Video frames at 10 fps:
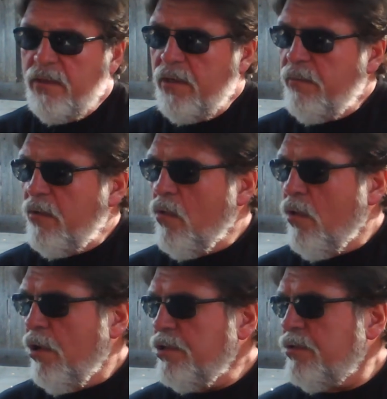There'd be
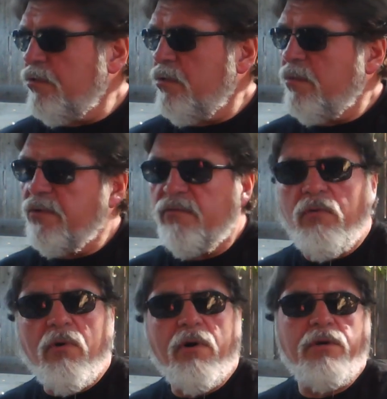wars and rumors of
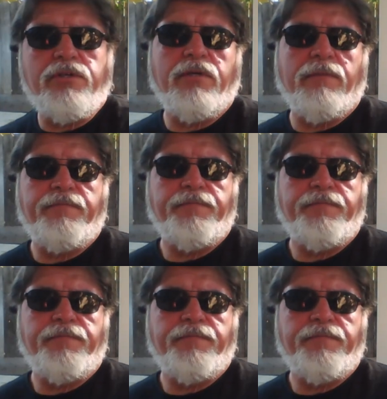wars.